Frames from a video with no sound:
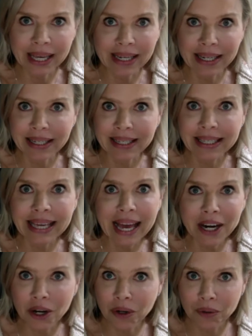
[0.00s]
a
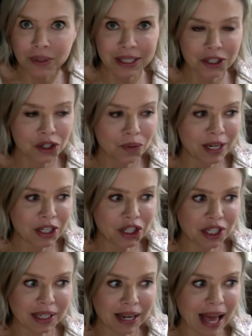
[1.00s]
ghetto
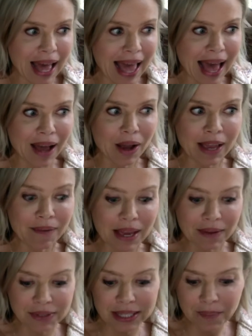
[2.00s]
situation,
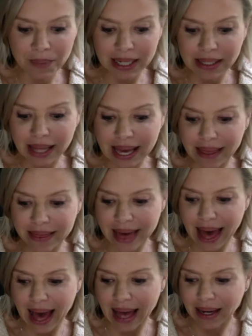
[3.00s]
if somebody like
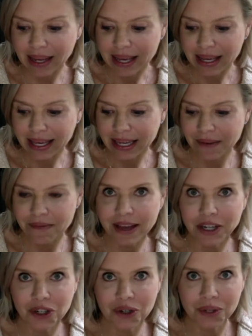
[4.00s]
that can
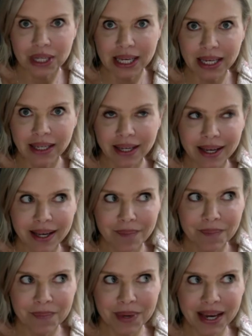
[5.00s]
eventually
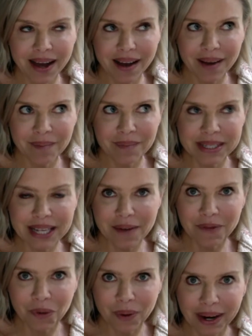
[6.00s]
become
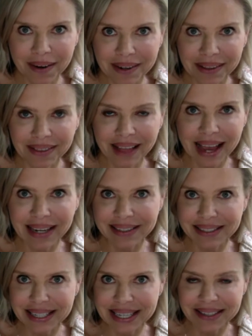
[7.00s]
self-aware and
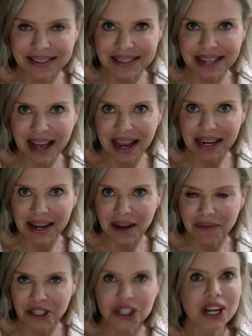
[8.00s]
enlightened inside of
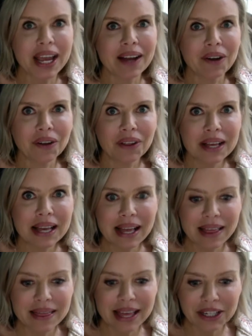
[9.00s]
a jail,
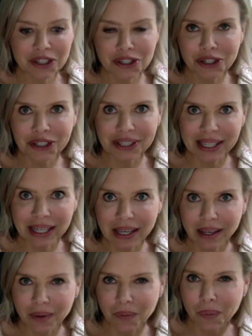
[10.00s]
then
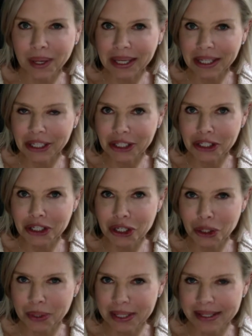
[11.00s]
certainly we can
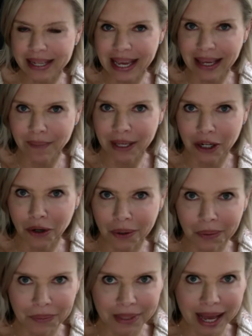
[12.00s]
do the same in our
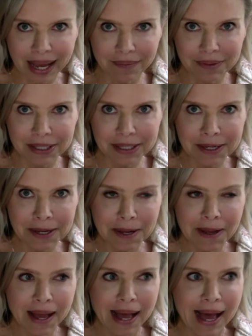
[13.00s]
own lives.
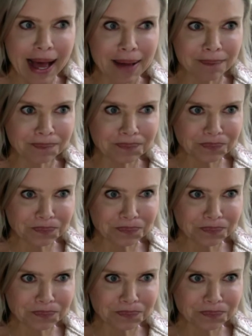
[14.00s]
Um,